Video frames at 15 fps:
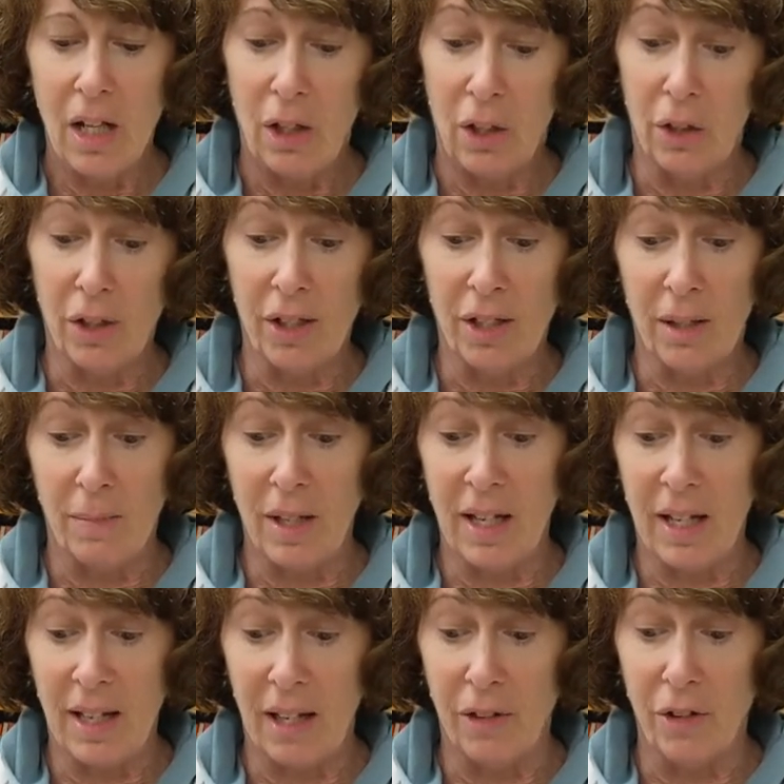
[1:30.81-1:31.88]
Looks to
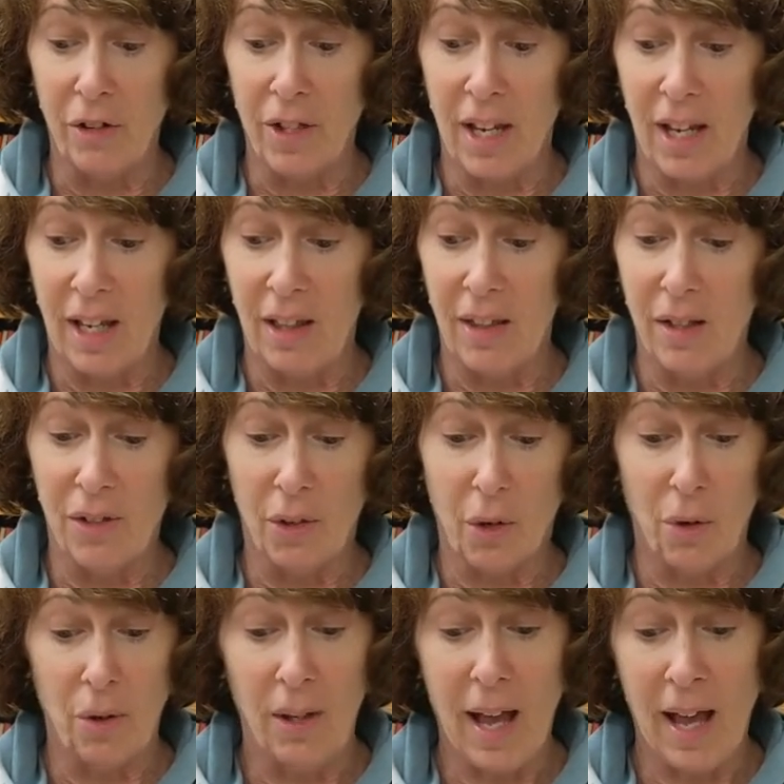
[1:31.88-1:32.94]
me like they're taking this
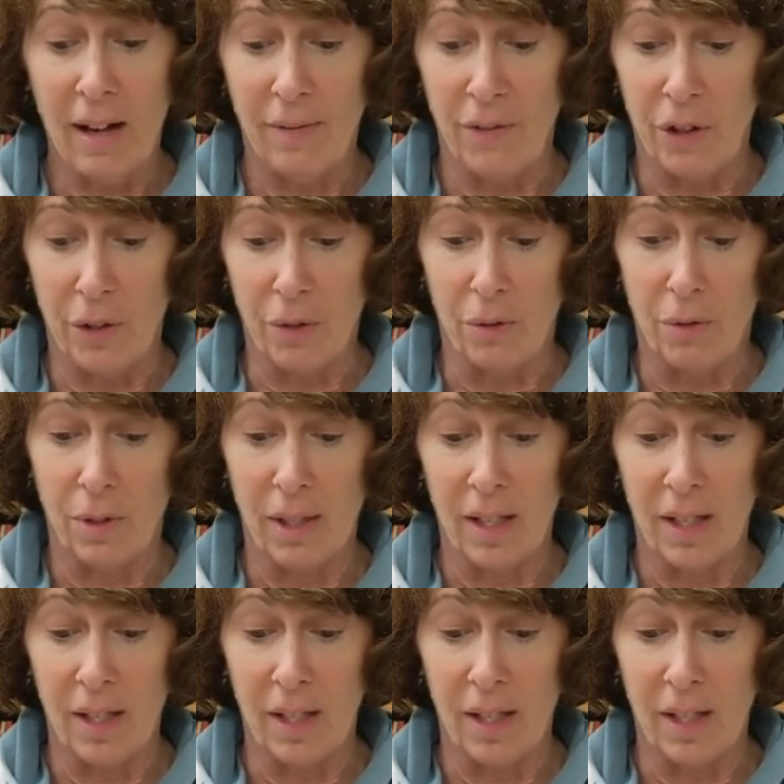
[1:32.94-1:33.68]
whole lot of you,